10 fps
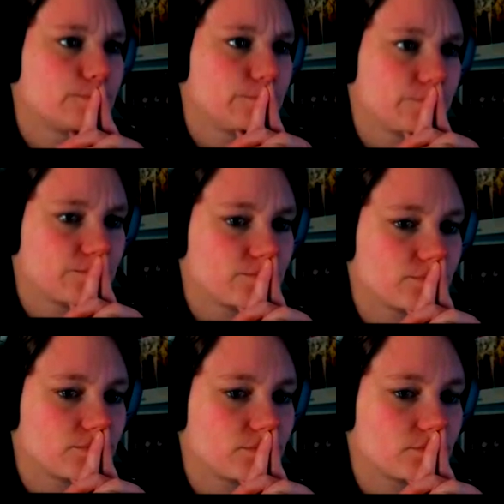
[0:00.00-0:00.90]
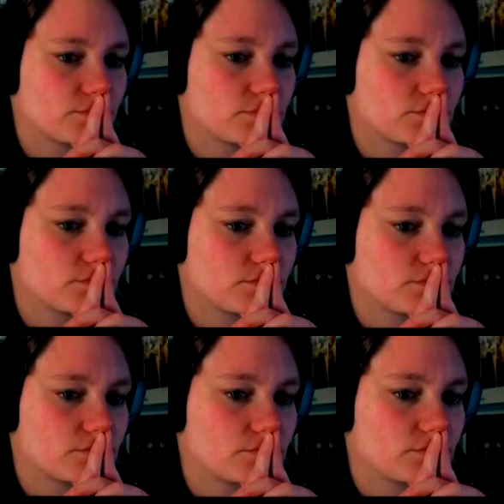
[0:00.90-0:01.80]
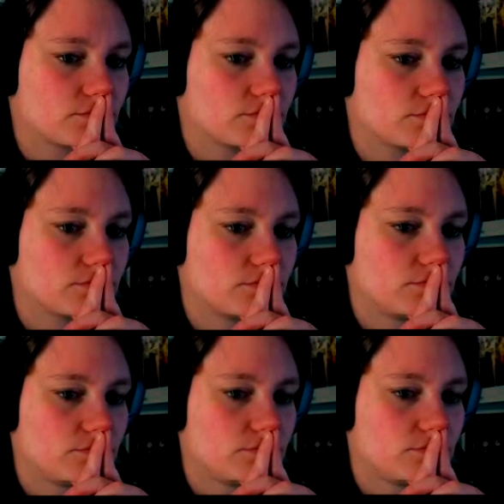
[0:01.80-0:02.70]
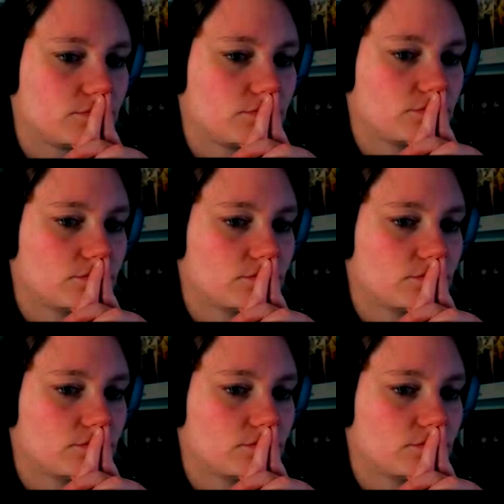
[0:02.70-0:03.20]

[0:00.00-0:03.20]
(silence)